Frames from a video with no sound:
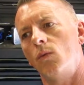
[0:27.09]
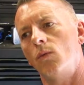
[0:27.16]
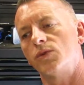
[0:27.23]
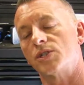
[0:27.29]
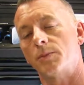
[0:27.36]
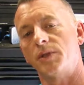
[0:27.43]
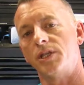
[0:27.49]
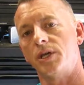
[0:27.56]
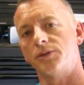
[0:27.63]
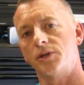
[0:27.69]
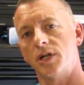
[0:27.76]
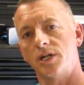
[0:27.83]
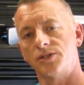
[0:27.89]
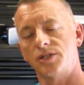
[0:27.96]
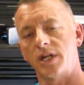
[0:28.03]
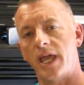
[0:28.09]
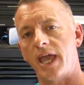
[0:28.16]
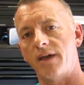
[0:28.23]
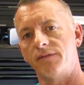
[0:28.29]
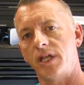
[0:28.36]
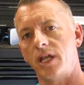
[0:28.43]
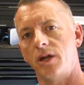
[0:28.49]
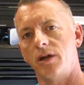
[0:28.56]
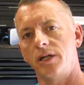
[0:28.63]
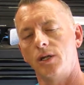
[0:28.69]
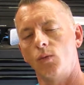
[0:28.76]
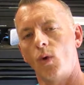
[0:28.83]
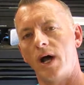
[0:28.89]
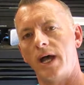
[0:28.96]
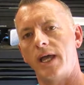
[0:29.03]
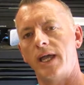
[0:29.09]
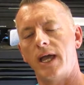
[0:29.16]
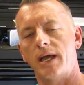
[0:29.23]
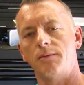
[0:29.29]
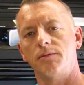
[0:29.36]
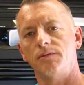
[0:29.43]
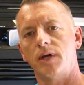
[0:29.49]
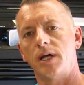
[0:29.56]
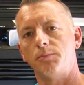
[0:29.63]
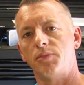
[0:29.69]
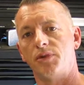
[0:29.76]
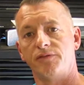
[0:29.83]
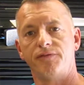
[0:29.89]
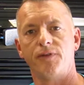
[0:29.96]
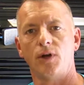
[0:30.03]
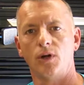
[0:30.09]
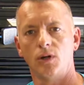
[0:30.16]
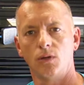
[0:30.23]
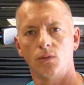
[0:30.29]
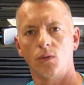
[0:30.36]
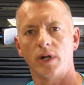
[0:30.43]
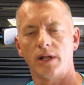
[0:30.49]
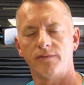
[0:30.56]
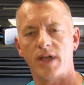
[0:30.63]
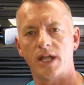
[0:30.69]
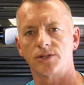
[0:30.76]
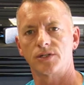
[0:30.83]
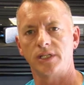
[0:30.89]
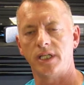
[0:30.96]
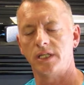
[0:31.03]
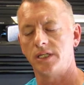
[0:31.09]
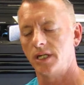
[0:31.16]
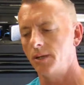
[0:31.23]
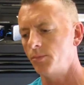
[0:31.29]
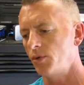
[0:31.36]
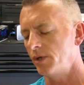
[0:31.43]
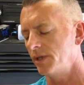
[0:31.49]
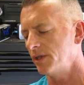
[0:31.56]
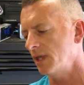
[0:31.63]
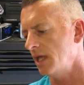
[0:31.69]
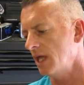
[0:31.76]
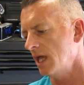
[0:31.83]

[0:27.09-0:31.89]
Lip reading: some of the other guns that I have carried and why I prefer what I've actually ended up with.